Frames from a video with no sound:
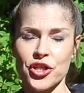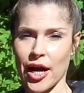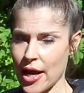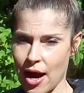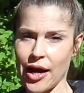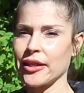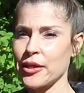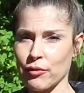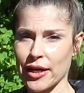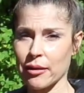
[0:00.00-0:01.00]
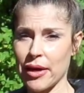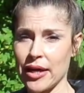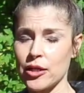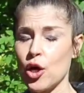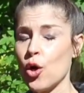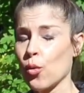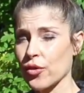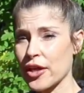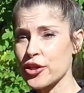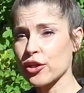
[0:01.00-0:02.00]
I highly recommend, well
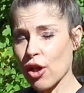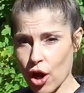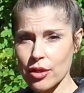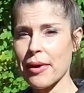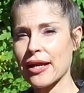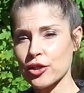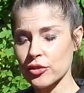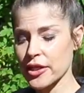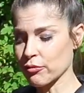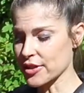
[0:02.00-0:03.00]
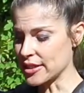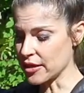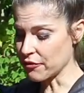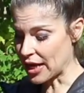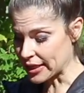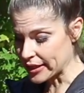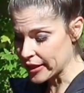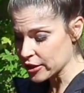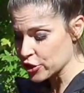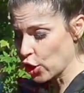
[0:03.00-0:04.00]
then you'll automatically receive a
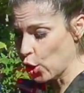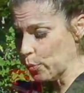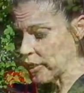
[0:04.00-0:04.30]
kick to open